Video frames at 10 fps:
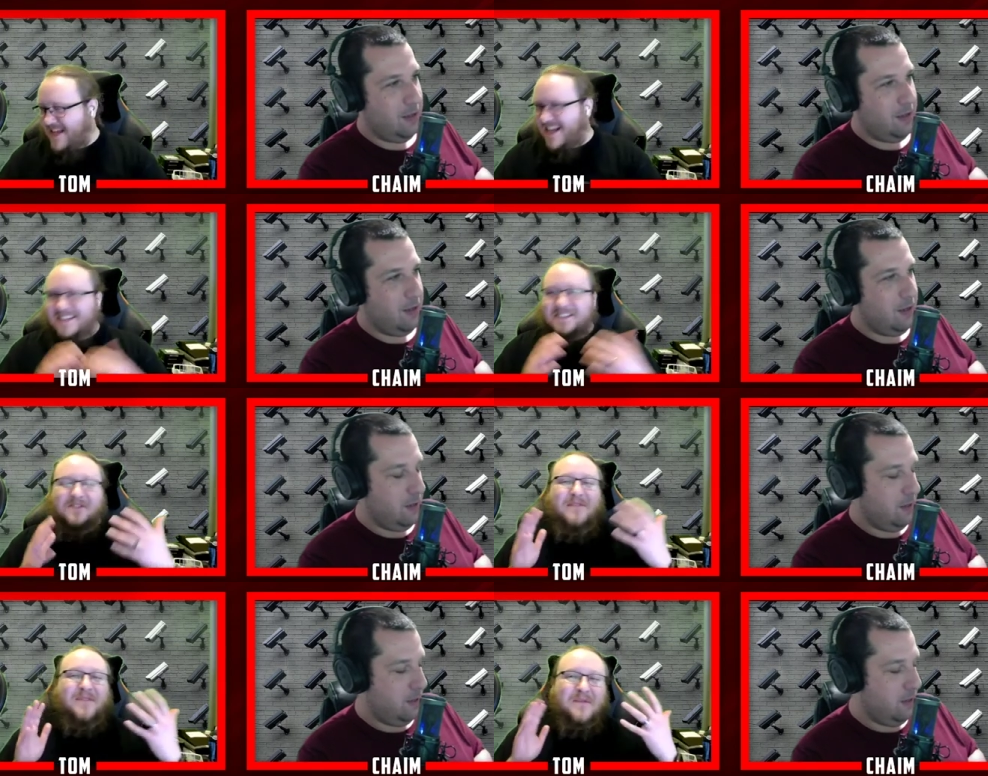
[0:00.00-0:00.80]
Speaker 1: an
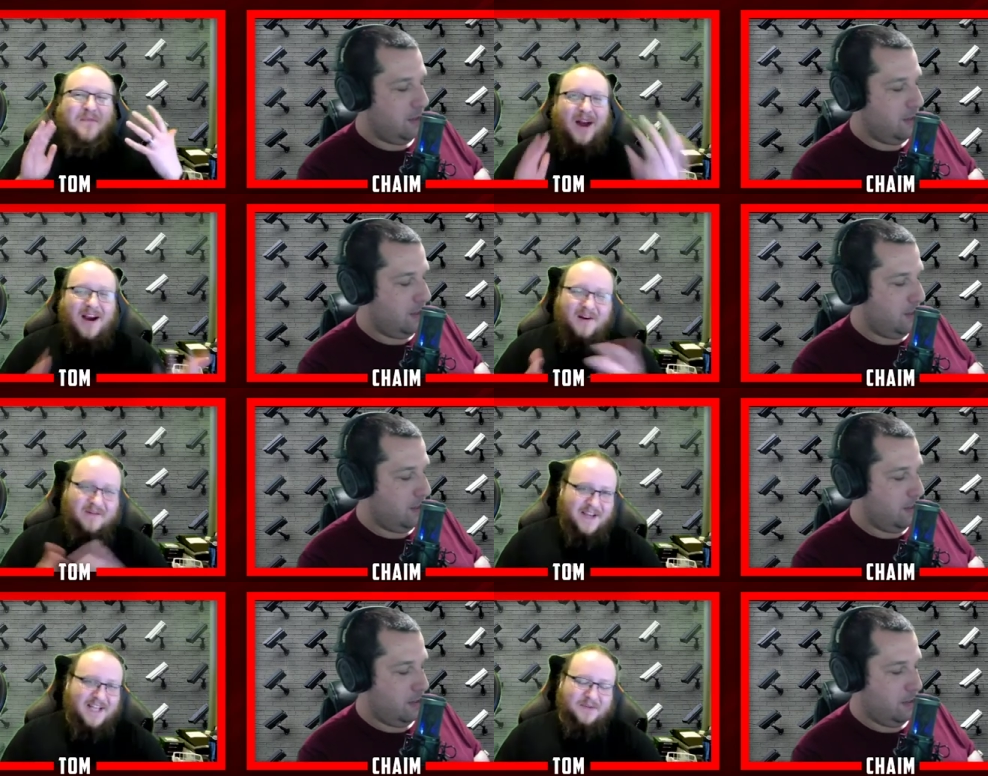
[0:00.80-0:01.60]
extremely rare
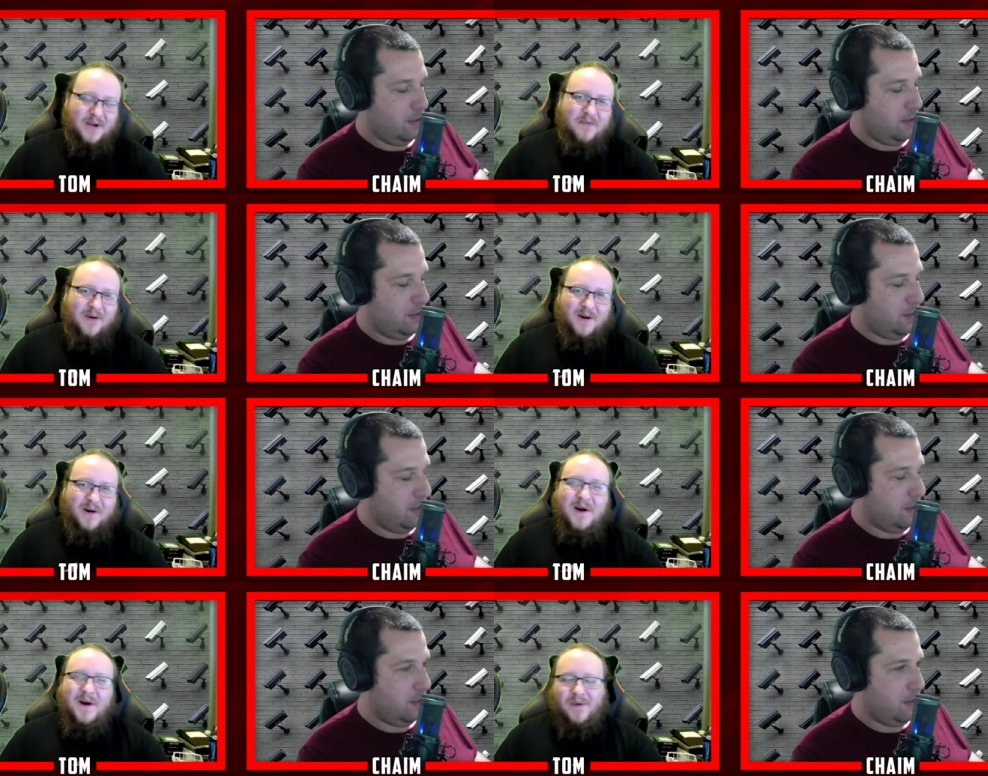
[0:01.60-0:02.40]
event right where
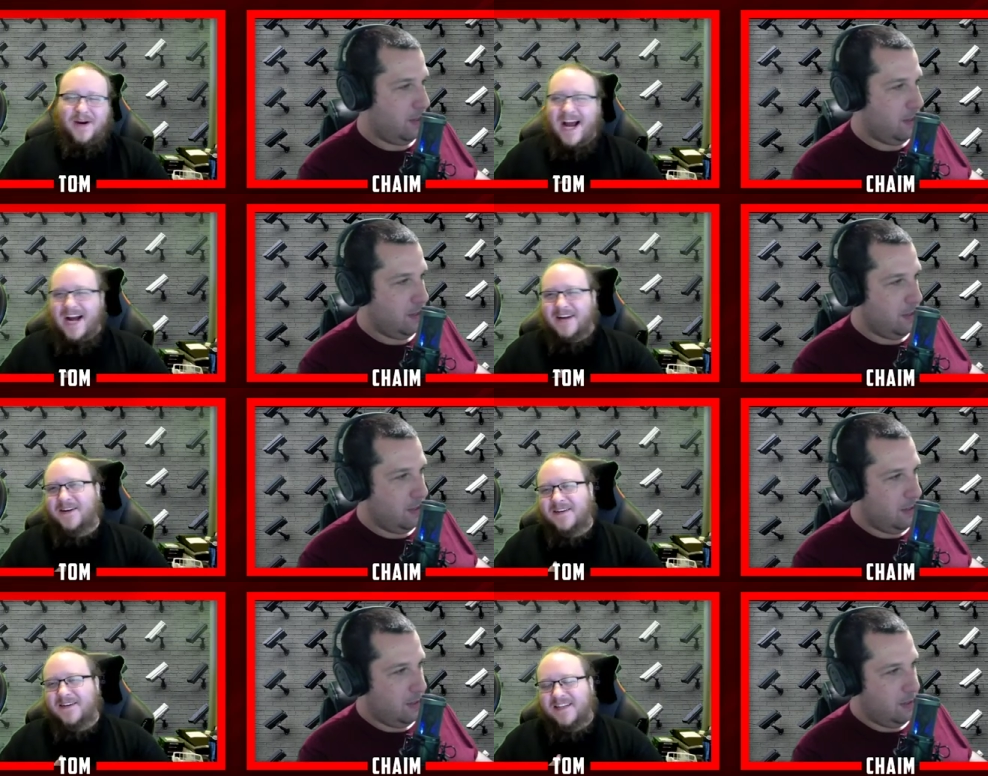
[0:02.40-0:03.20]
where a
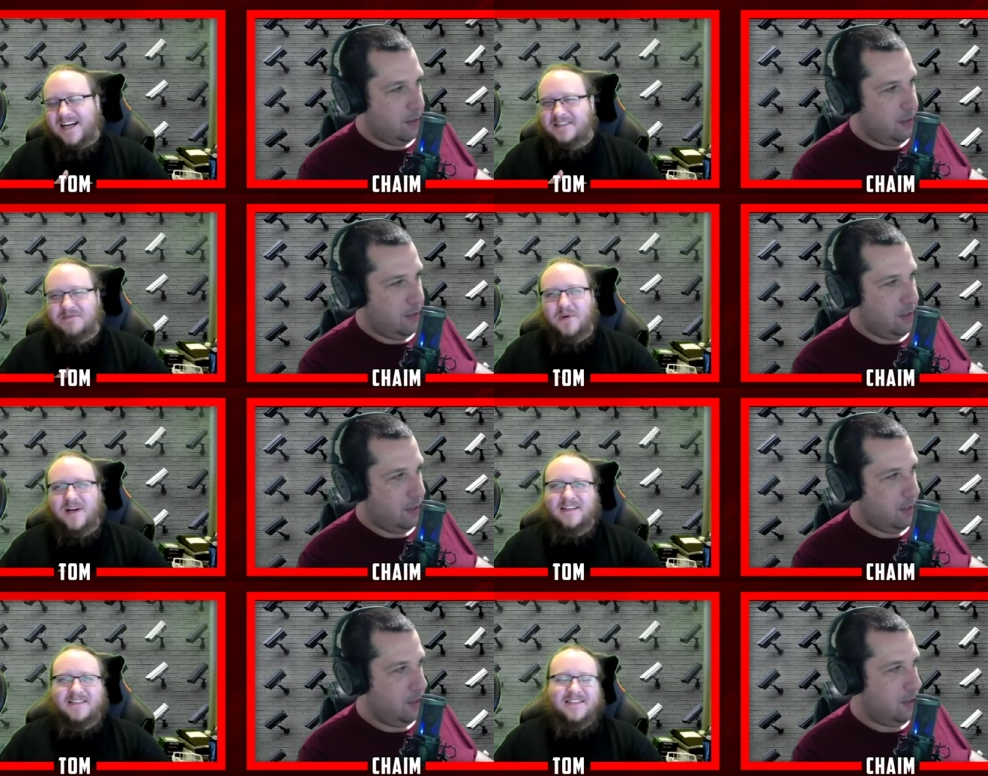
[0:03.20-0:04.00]
hacker
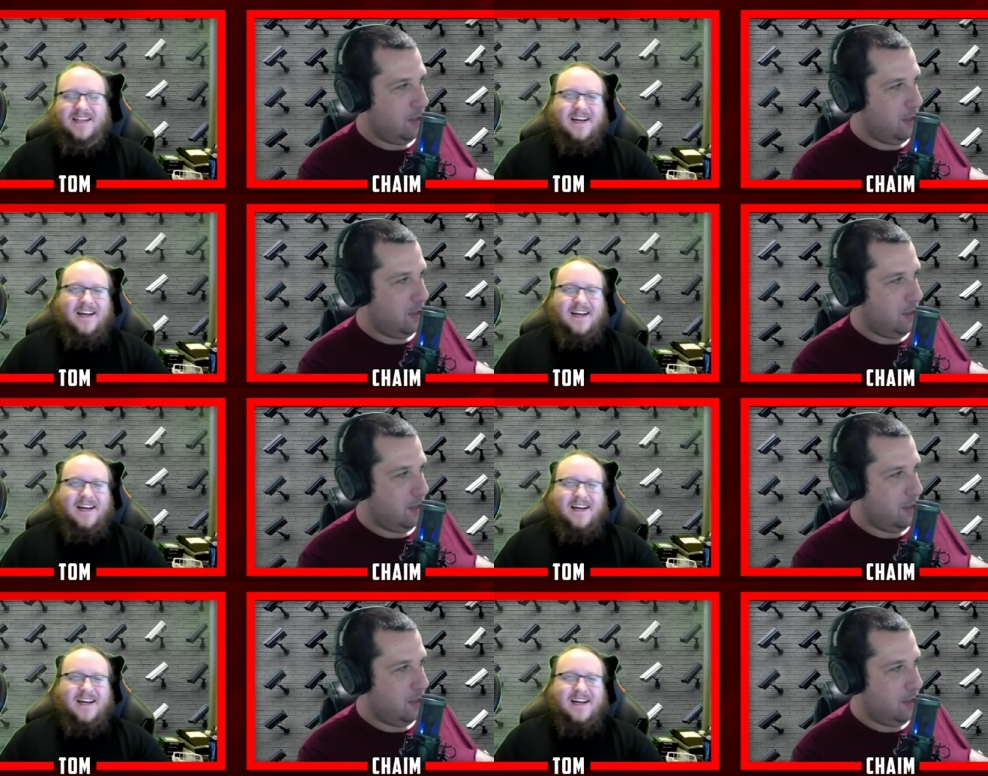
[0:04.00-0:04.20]
exploits